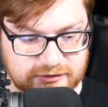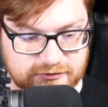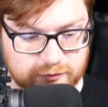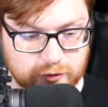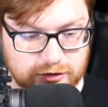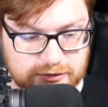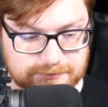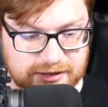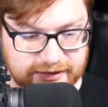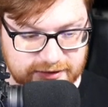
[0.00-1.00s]
for
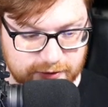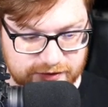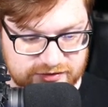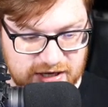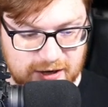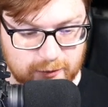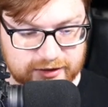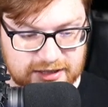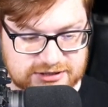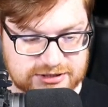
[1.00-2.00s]
binaries, we could
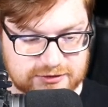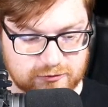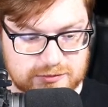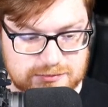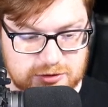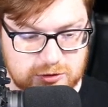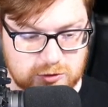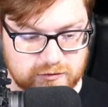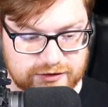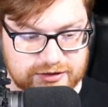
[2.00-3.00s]
actually
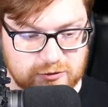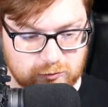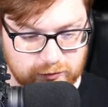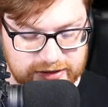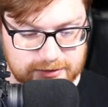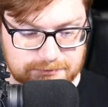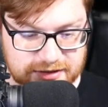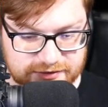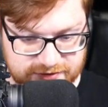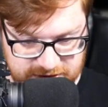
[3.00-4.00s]
remove the read
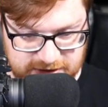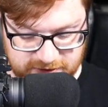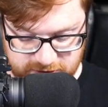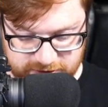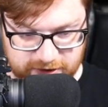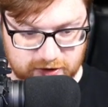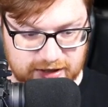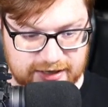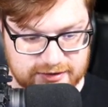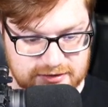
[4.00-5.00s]
bit on our
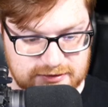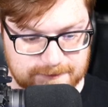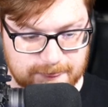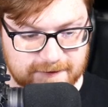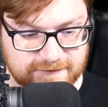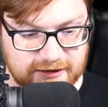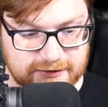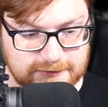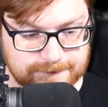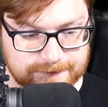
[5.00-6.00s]
ID
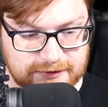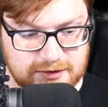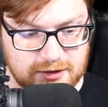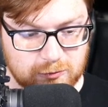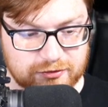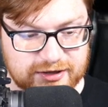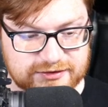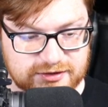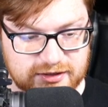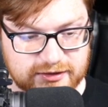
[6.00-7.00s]
file. With that
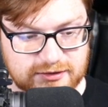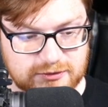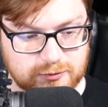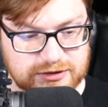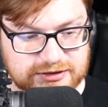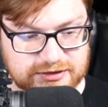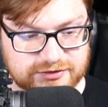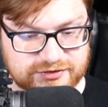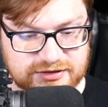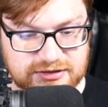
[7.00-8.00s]
done, we can
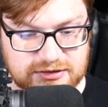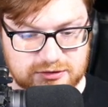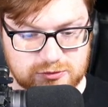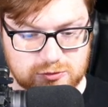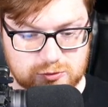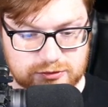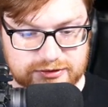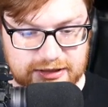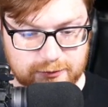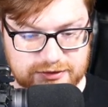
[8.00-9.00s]
see, ooh,
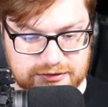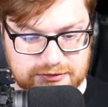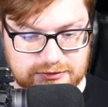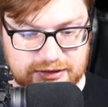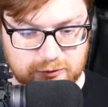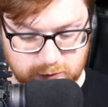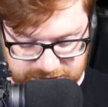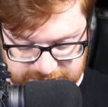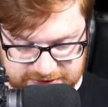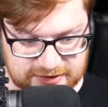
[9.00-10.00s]
now we, now
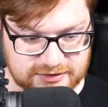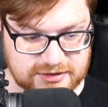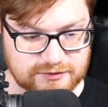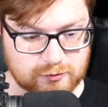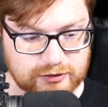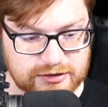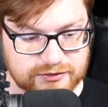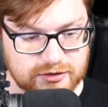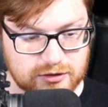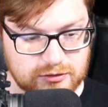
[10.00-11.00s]
we can't even read it
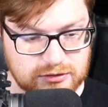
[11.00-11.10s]
though.